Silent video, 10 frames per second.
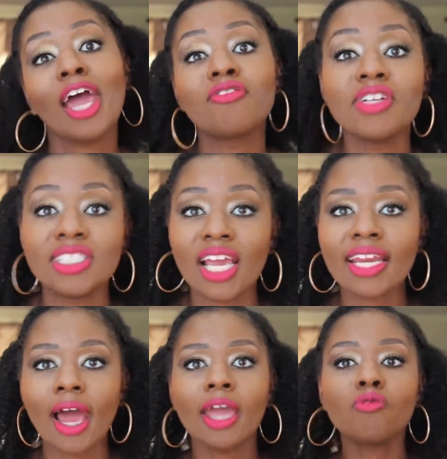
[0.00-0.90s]
every day
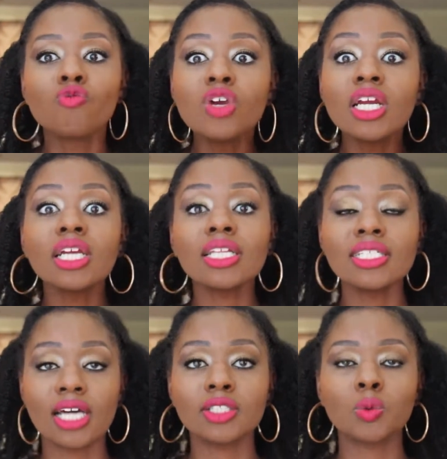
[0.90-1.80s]
now. It
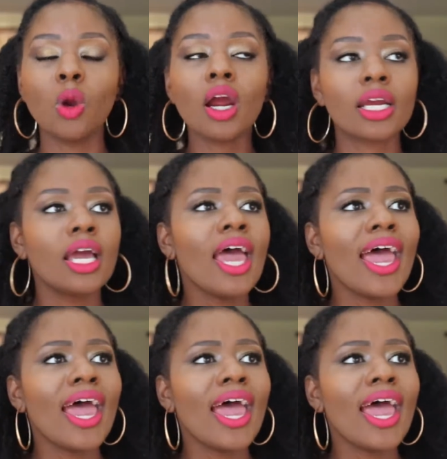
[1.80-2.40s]
really does work.